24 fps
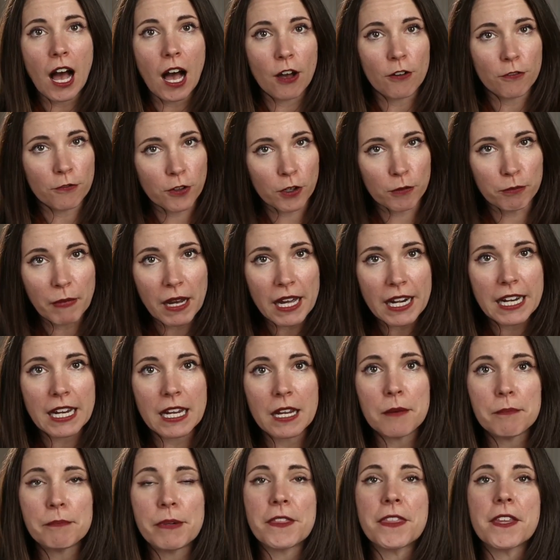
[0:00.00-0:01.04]
for money,
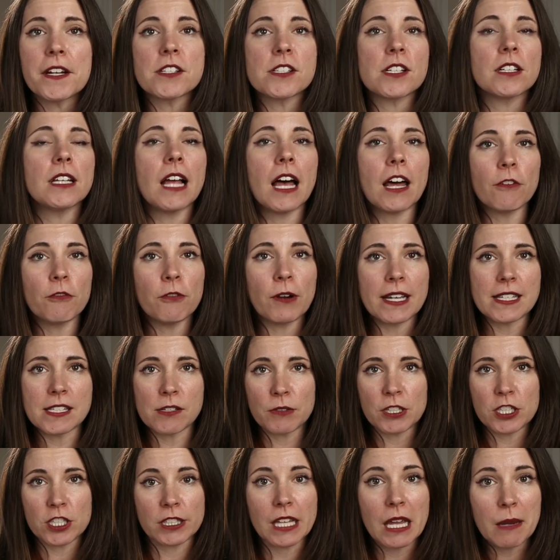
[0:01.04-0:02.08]
but there's a lot of ways in
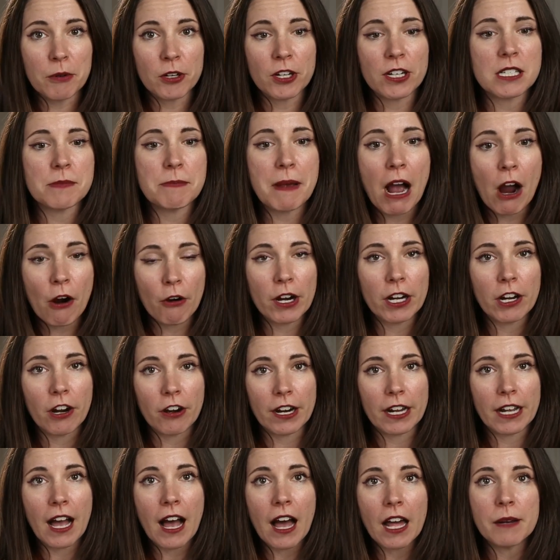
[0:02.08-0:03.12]
which labor is powering our
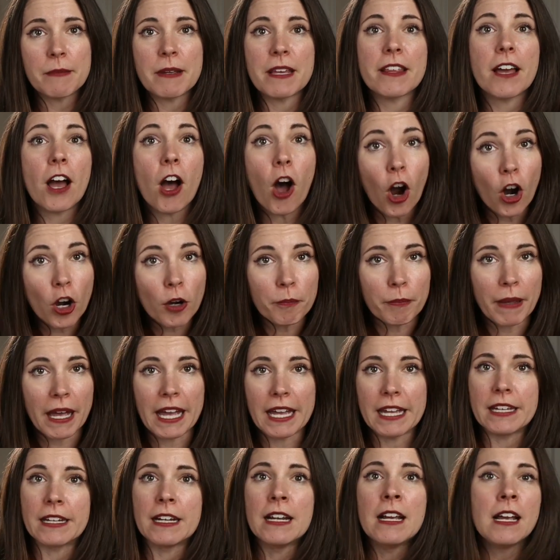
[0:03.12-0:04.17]
economy that aren't
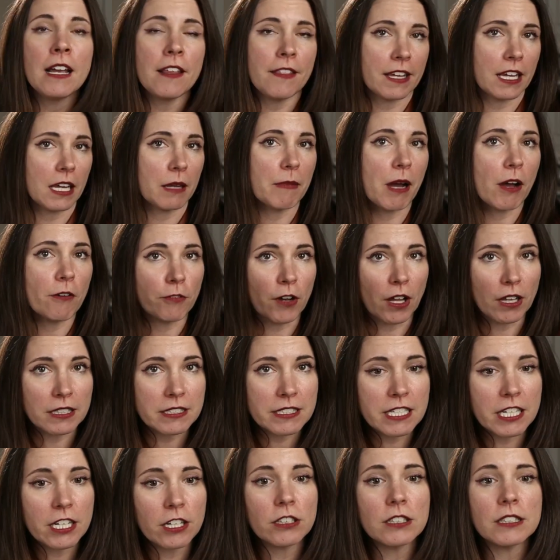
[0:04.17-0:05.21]
paid. Thinking about
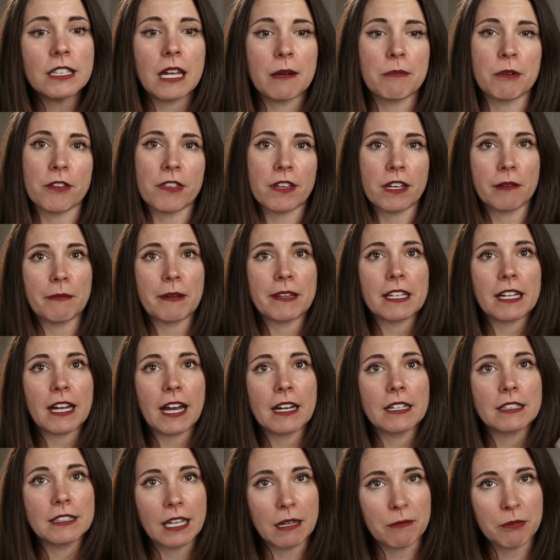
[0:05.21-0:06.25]
volunteer labor, thinking about the
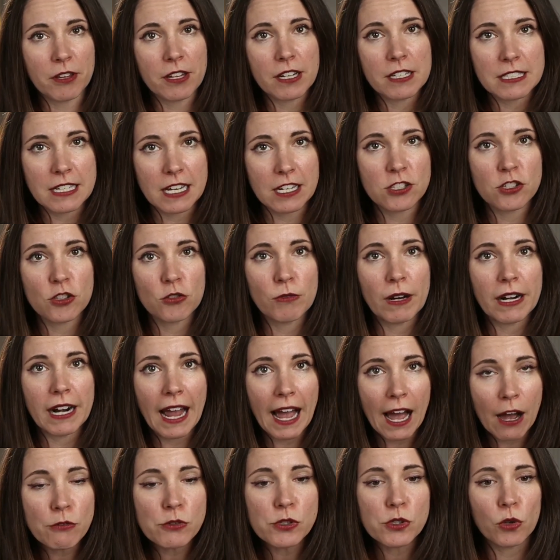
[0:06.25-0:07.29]
kind of labor that it takes to run a
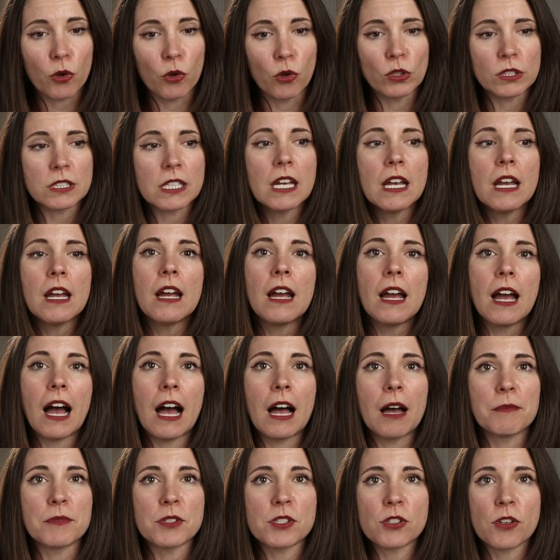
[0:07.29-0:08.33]
household.
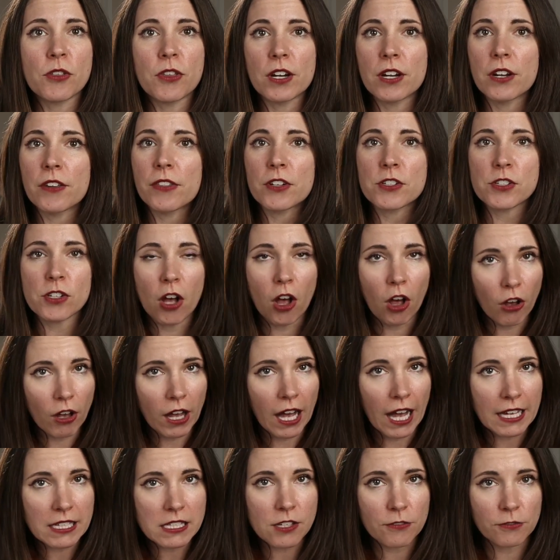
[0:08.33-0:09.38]
So there's all
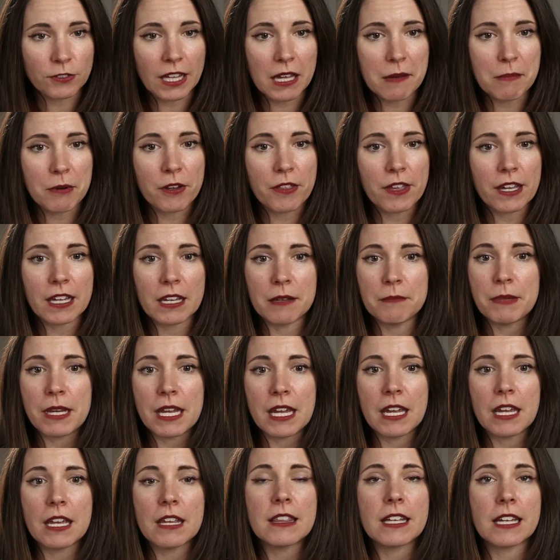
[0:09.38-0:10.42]
kinds of labor that can
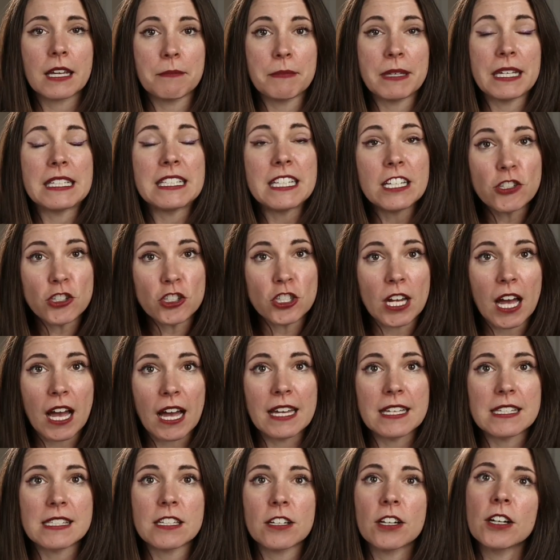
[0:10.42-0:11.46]
be
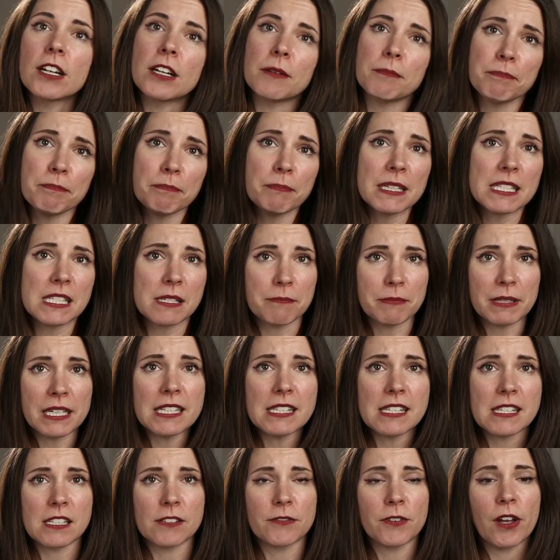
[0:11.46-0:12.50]
digitized, and bits and
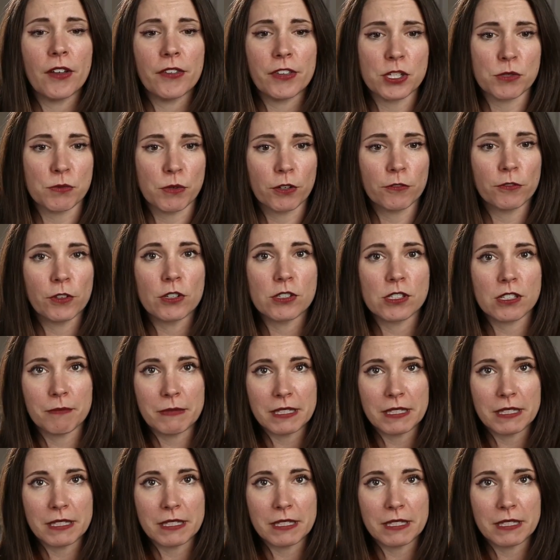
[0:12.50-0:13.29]
pieces of all these workflows can be